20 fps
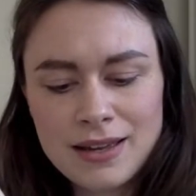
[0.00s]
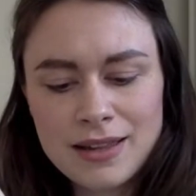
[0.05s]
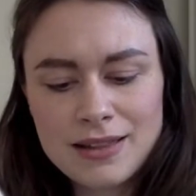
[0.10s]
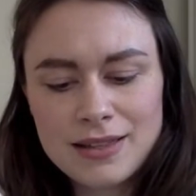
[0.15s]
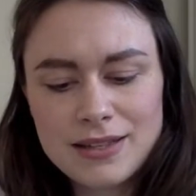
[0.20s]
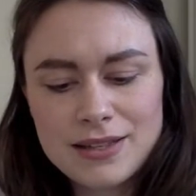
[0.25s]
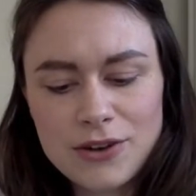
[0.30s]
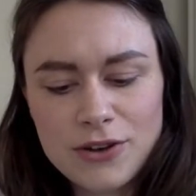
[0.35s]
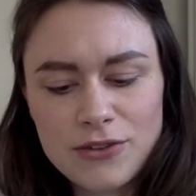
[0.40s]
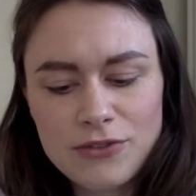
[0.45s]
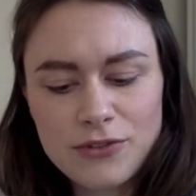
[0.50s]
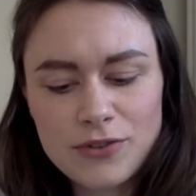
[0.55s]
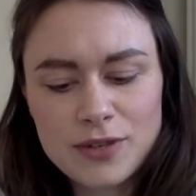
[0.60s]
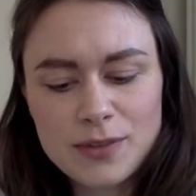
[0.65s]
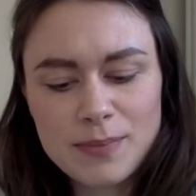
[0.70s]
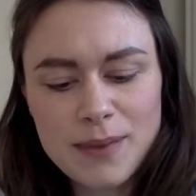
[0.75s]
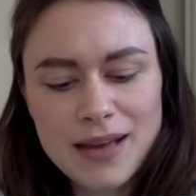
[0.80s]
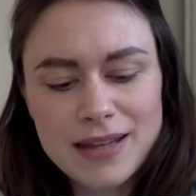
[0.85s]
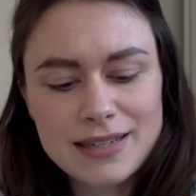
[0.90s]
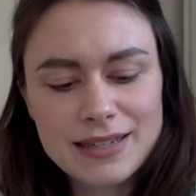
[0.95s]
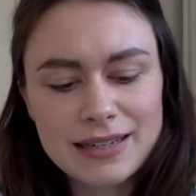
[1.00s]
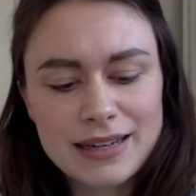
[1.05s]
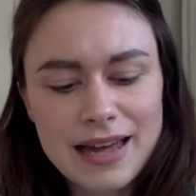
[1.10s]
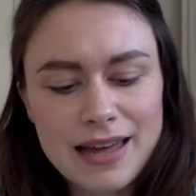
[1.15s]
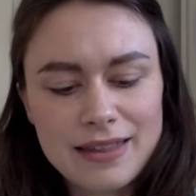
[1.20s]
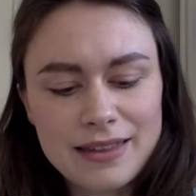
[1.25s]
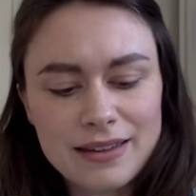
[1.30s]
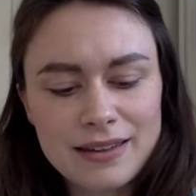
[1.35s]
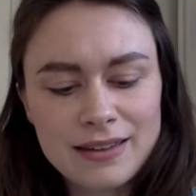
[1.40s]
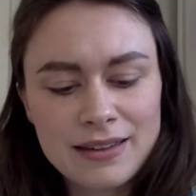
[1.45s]
The sofa is battered
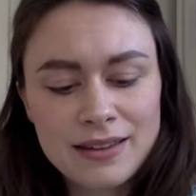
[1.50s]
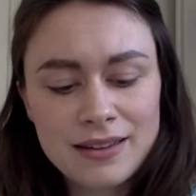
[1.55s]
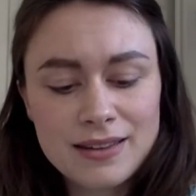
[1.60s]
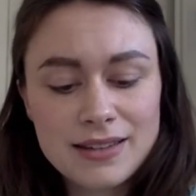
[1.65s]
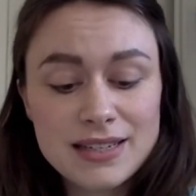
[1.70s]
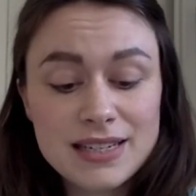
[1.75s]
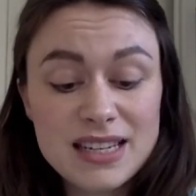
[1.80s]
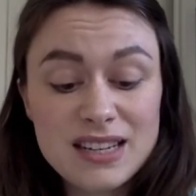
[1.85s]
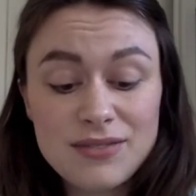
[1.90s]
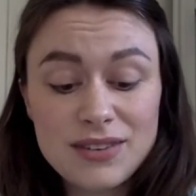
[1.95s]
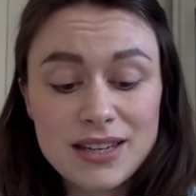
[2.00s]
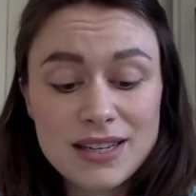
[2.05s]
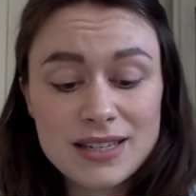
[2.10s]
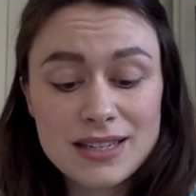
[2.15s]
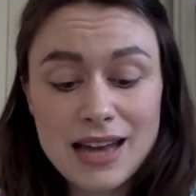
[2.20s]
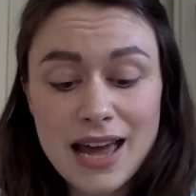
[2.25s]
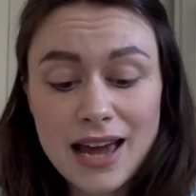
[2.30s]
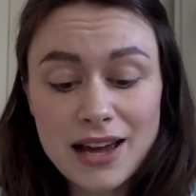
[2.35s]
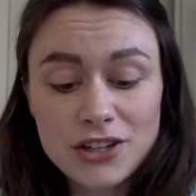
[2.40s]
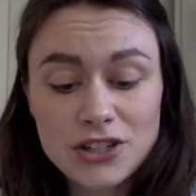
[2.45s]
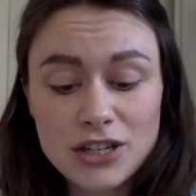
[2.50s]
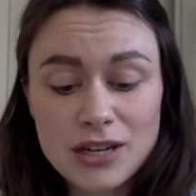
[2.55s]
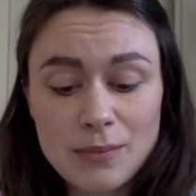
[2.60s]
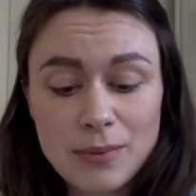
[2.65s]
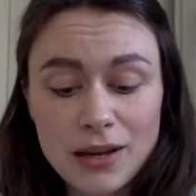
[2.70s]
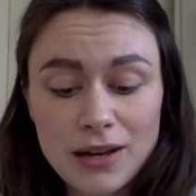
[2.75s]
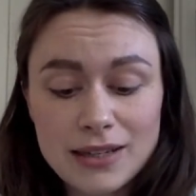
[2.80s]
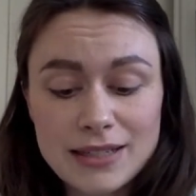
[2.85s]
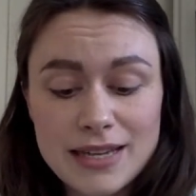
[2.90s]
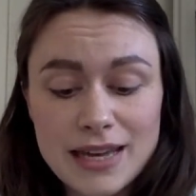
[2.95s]
leather, the TV isn't actually
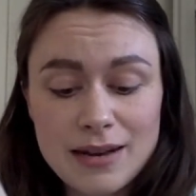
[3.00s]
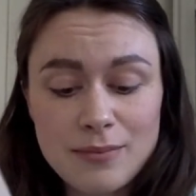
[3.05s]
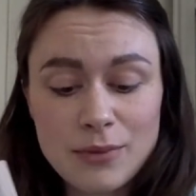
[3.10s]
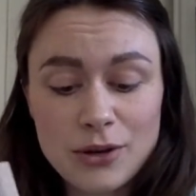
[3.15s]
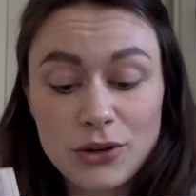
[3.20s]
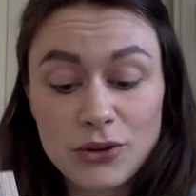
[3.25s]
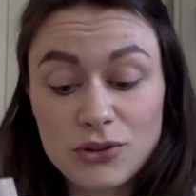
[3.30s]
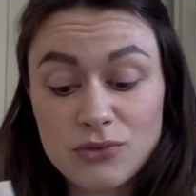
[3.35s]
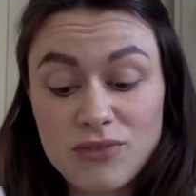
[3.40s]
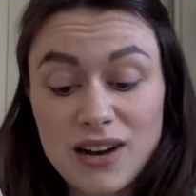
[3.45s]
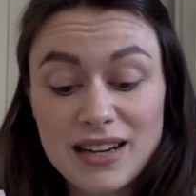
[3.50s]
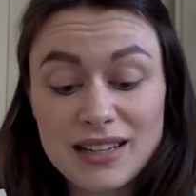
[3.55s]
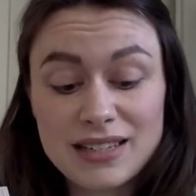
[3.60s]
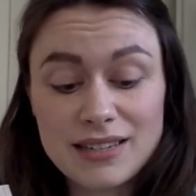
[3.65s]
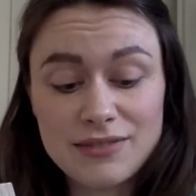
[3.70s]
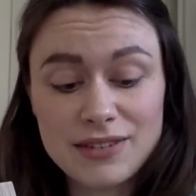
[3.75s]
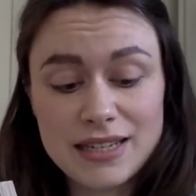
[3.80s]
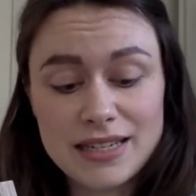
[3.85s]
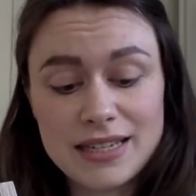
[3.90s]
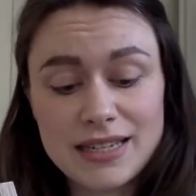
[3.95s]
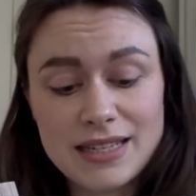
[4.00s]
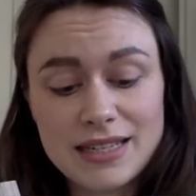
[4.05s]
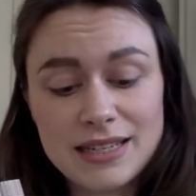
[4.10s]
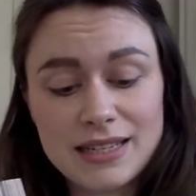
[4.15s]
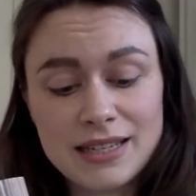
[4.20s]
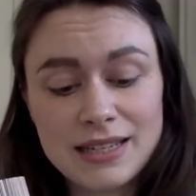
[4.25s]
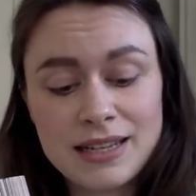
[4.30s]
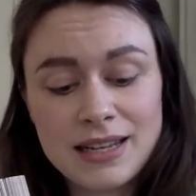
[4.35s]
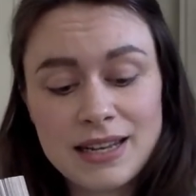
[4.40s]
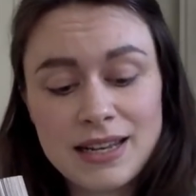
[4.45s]
plugged in but looks relatively
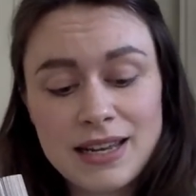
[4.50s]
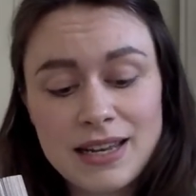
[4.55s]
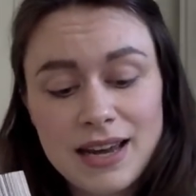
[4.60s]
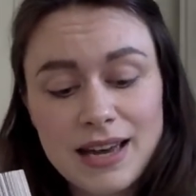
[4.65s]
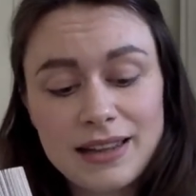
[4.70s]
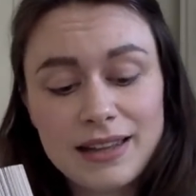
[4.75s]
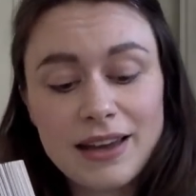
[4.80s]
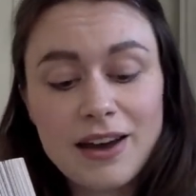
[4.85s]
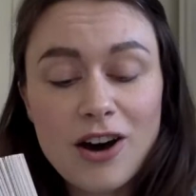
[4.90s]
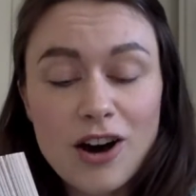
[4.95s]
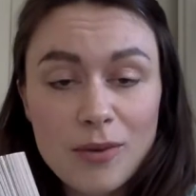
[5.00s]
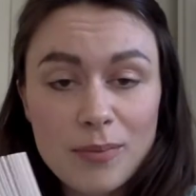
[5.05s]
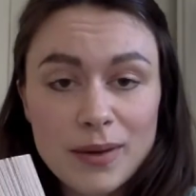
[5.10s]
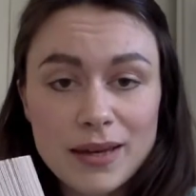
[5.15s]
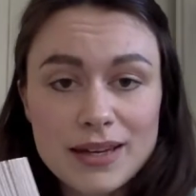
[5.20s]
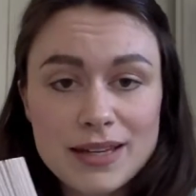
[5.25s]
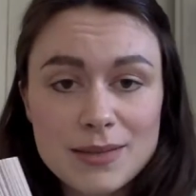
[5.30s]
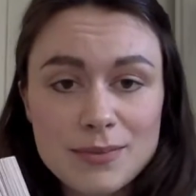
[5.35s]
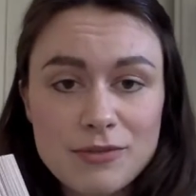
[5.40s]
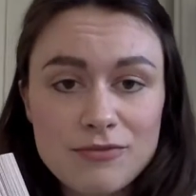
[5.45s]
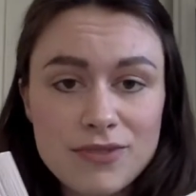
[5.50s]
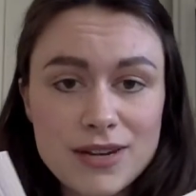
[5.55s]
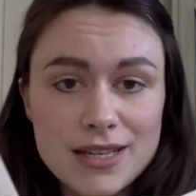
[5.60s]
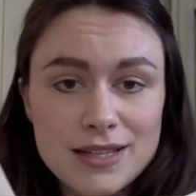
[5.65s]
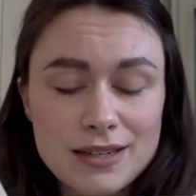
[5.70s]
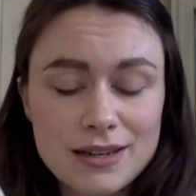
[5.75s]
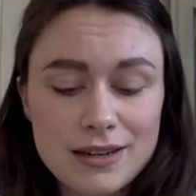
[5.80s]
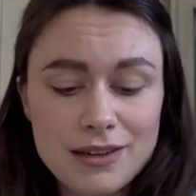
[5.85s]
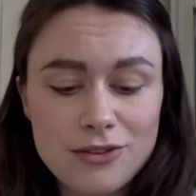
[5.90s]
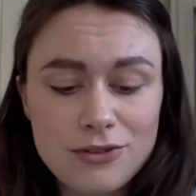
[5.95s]
decent, and the carpet has been
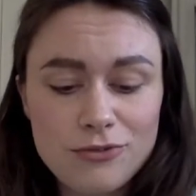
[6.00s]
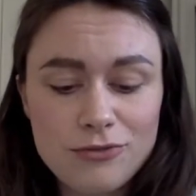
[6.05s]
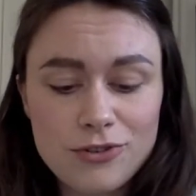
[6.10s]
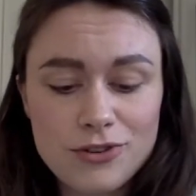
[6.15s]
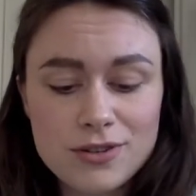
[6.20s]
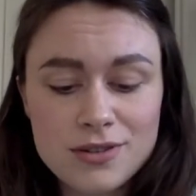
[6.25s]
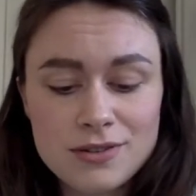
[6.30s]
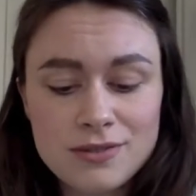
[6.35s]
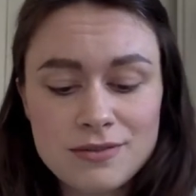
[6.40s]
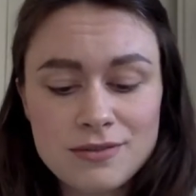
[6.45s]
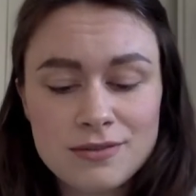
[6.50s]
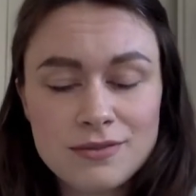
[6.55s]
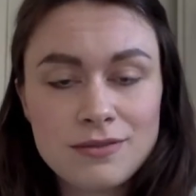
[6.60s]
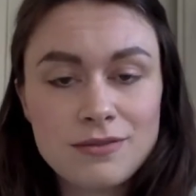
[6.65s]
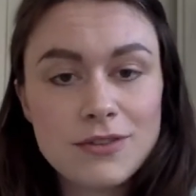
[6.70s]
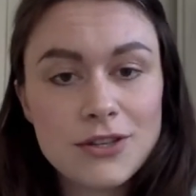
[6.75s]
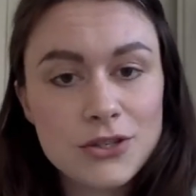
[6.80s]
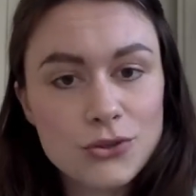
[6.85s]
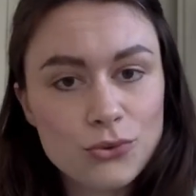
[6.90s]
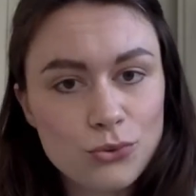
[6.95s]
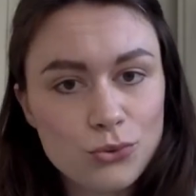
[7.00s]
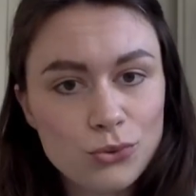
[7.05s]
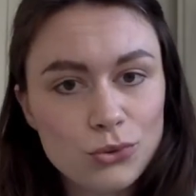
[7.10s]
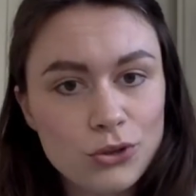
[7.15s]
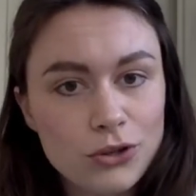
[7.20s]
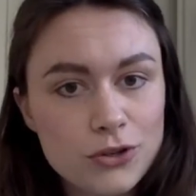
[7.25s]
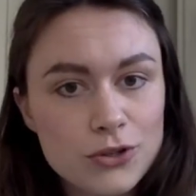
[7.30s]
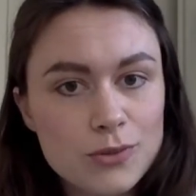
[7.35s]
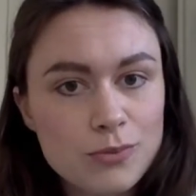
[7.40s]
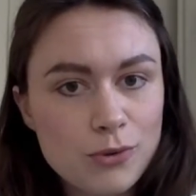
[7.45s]
recently hoovered. This all
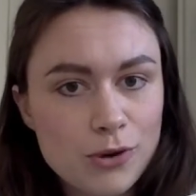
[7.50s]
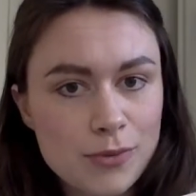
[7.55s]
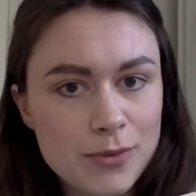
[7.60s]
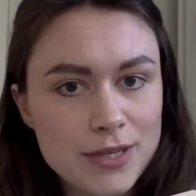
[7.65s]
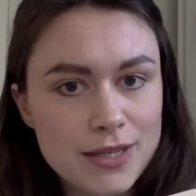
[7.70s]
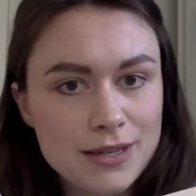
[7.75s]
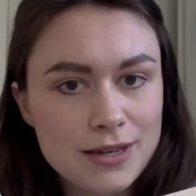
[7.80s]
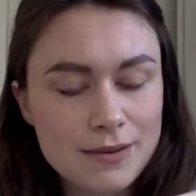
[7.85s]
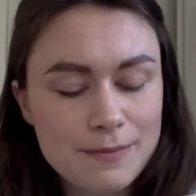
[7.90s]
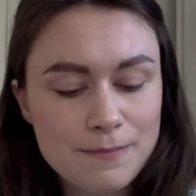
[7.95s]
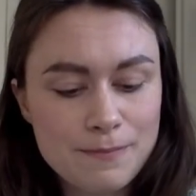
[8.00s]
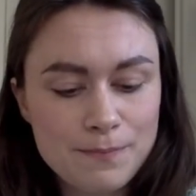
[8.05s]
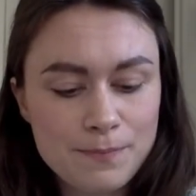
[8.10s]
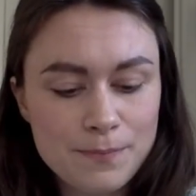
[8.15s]
looks promising.